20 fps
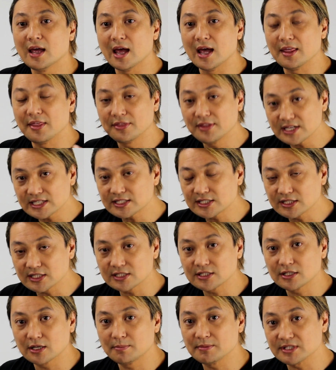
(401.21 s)
And this
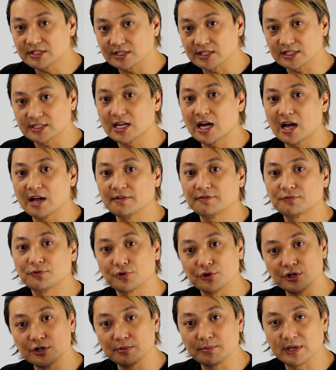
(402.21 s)
system is designed
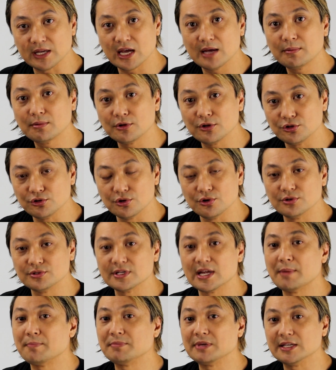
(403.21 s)
for you to be able to
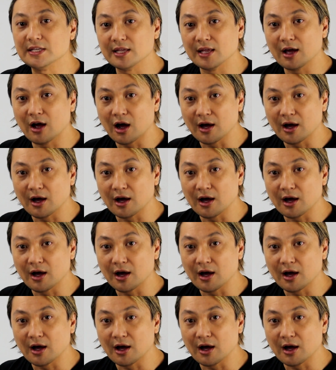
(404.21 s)
use and be